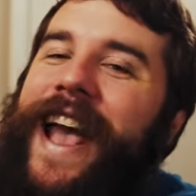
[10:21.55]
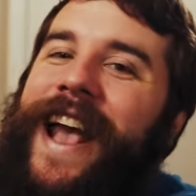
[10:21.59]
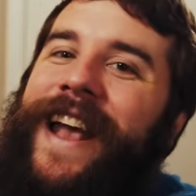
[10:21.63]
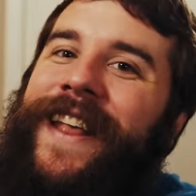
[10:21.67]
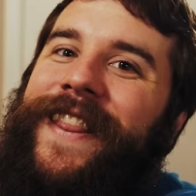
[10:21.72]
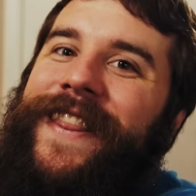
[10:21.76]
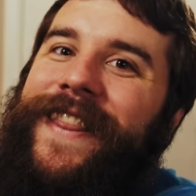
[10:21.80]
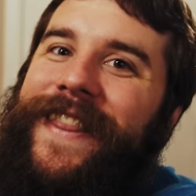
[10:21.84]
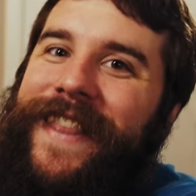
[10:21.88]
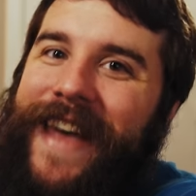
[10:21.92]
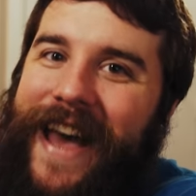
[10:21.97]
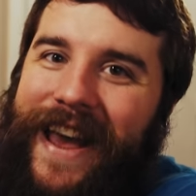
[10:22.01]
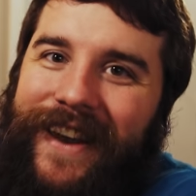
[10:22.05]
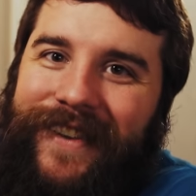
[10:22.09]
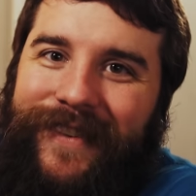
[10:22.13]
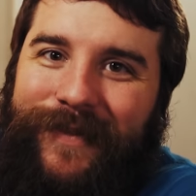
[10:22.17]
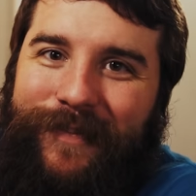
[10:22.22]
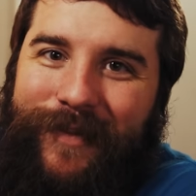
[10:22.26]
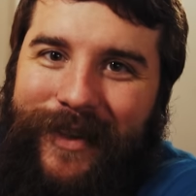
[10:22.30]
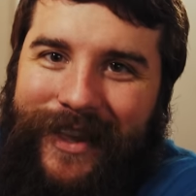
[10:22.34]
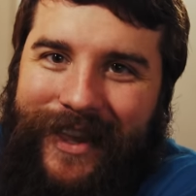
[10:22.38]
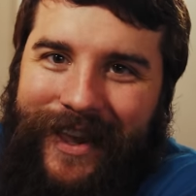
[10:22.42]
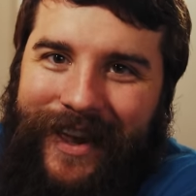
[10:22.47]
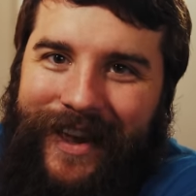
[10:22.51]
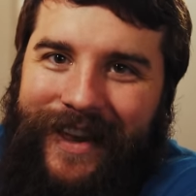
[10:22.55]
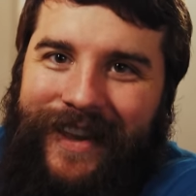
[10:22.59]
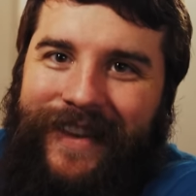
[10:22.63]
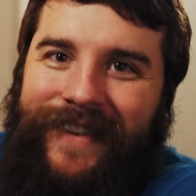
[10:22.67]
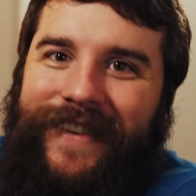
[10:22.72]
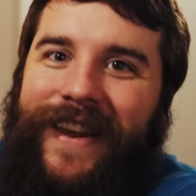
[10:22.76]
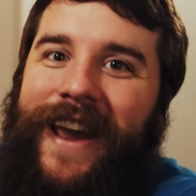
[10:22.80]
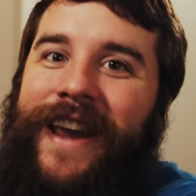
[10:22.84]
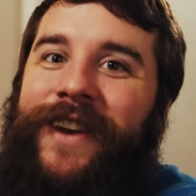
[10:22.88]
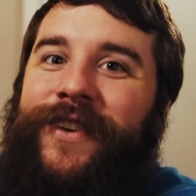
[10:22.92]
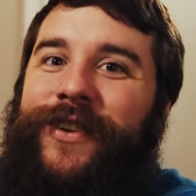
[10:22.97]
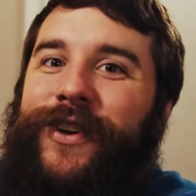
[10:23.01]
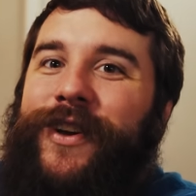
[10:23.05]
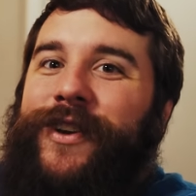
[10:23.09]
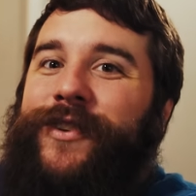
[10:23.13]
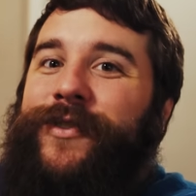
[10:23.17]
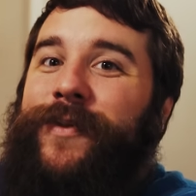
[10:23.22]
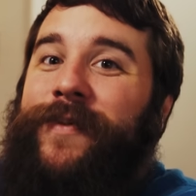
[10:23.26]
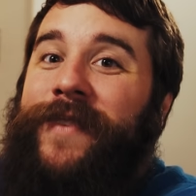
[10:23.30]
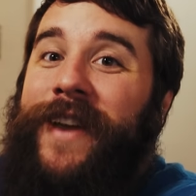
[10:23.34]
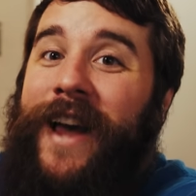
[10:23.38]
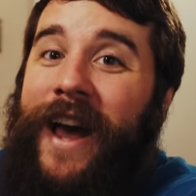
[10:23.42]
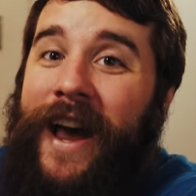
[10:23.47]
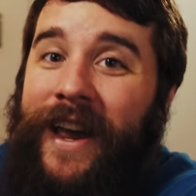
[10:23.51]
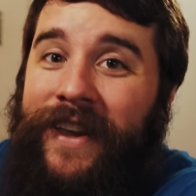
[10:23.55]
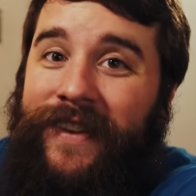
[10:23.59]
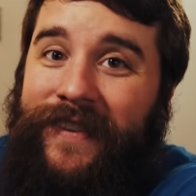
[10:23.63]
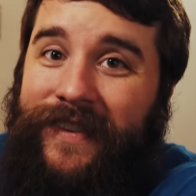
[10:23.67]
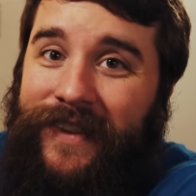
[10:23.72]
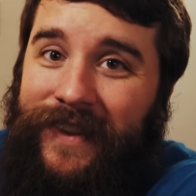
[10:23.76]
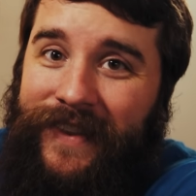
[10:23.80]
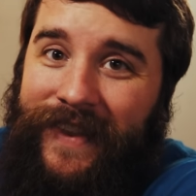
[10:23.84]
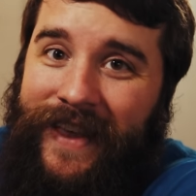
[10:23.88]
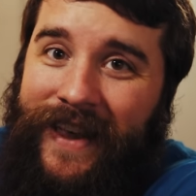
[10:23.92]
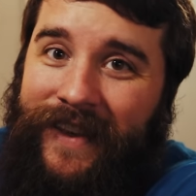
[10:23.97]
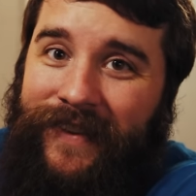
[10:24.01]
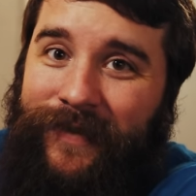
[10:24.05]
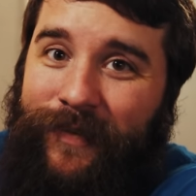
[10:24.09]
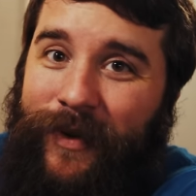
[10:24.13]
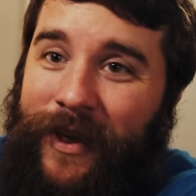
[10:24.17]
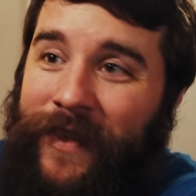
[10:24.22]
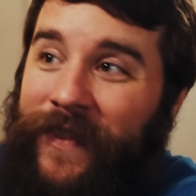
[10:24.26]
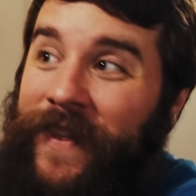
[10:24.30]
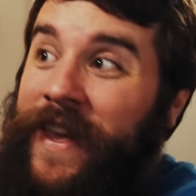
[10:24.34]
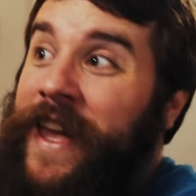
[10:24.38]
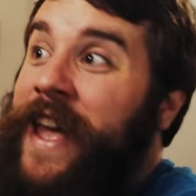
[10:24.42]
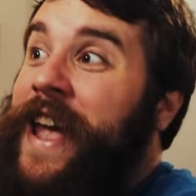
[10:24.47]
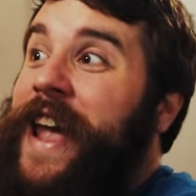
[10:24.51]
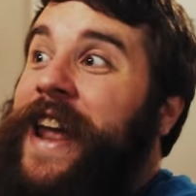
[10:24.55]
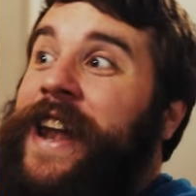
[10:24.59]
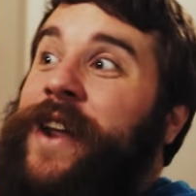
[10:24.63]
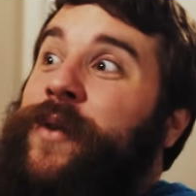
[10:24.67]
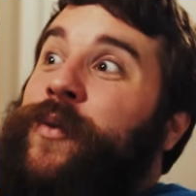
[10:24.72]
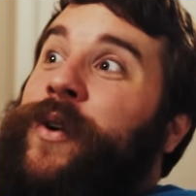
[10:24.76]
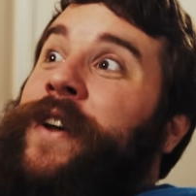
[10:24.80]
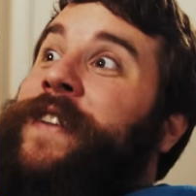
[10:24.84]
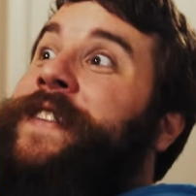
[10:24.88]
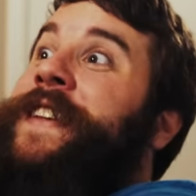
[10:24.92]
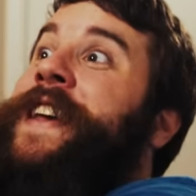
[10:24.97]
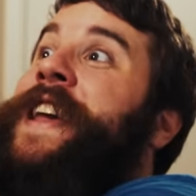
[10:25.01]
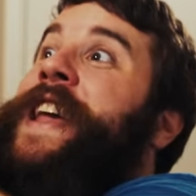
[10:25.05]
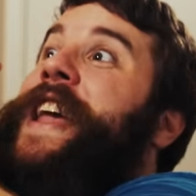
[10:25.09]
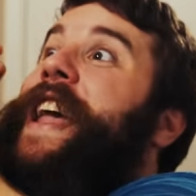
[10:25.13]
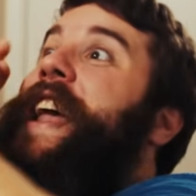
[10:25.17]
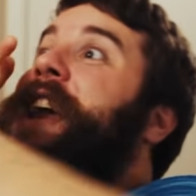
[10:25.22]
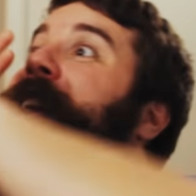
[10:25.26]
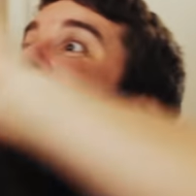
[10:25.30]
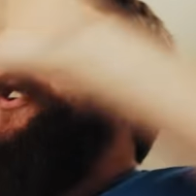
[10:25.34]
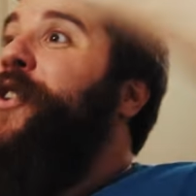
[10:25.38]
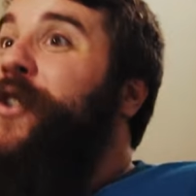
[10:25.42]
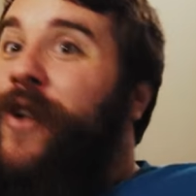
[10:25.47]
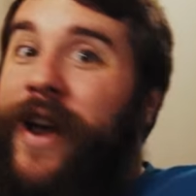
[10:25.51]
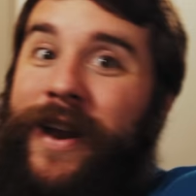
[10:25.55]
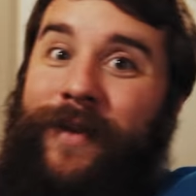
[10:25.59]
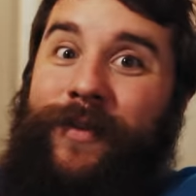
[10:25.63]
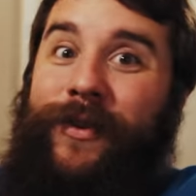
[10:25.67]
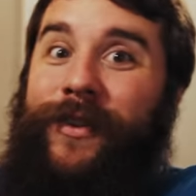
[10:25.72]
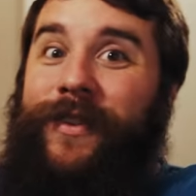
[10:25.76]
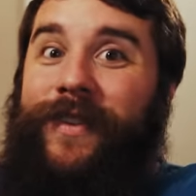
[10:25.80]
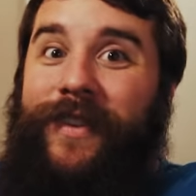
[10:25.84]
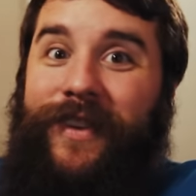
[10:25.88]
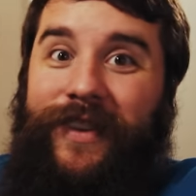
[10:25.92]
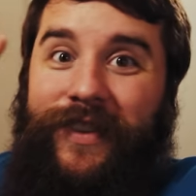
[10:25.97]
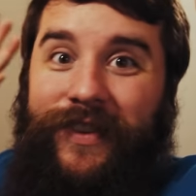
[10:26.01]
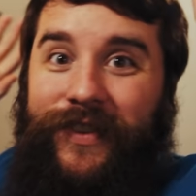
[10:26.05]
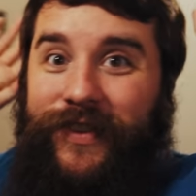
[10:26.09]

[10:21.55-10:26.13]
And that's because I took a trip to Iceland last month and it was incredible.